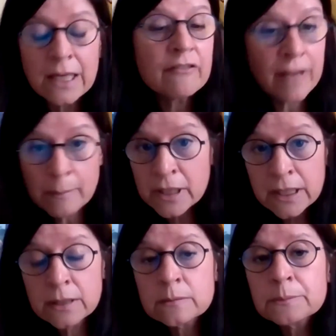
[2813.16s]
a
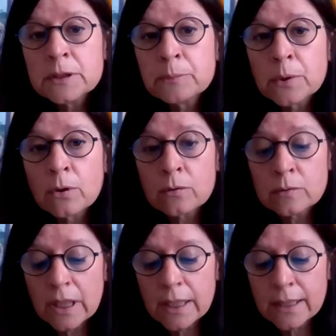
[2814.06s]
family,
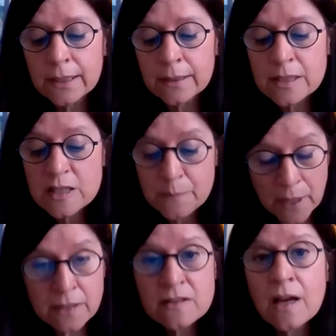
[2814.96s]
people
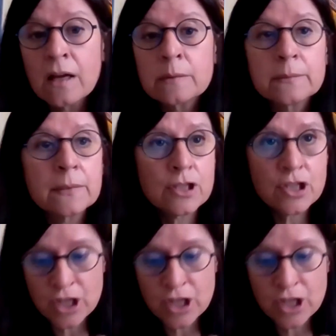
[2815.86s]
spend time